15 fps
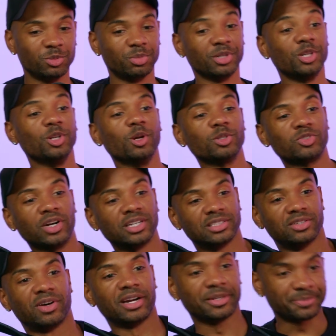but you know what's crazy,
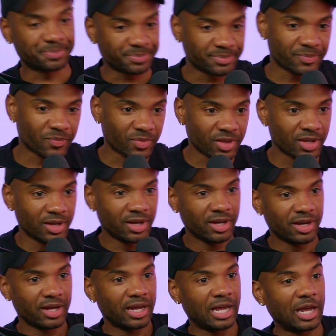right?
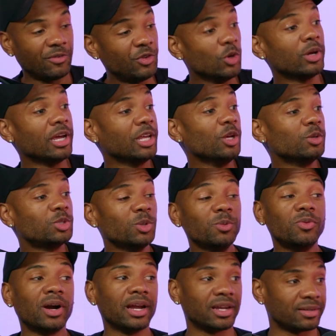If you get YouTube
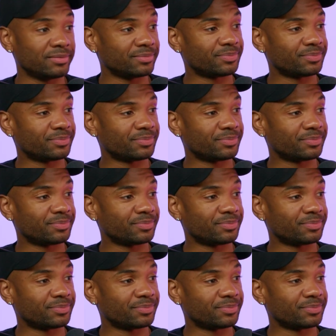right,